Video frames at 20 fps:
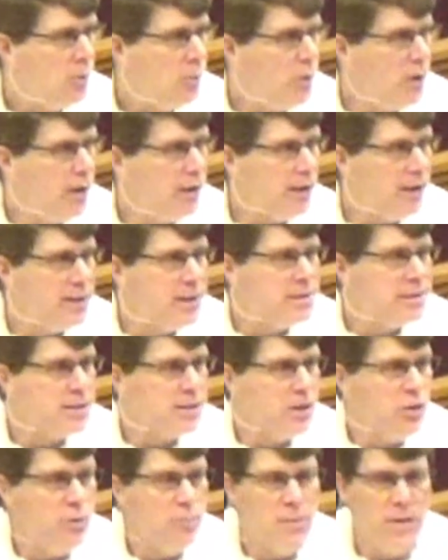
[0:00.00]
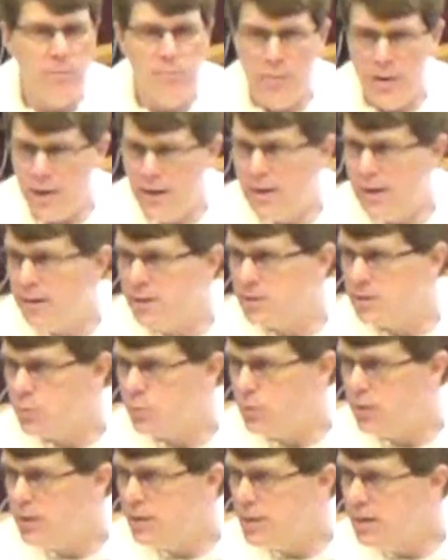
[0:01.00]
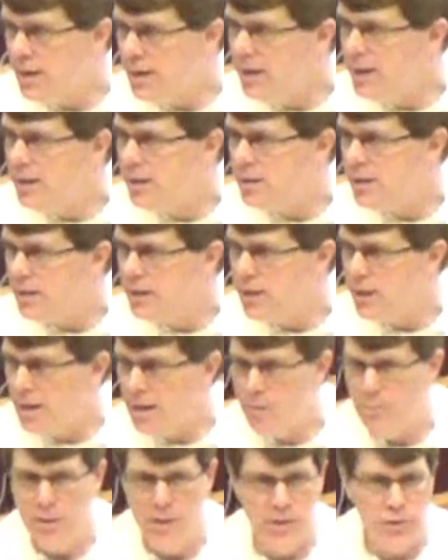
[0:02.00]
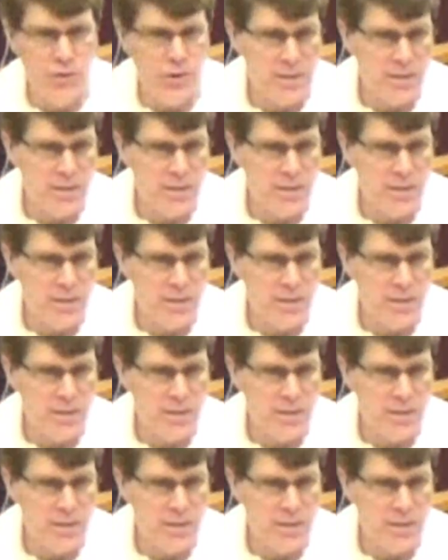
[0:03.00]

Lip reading: Well, as human beings, we need an image,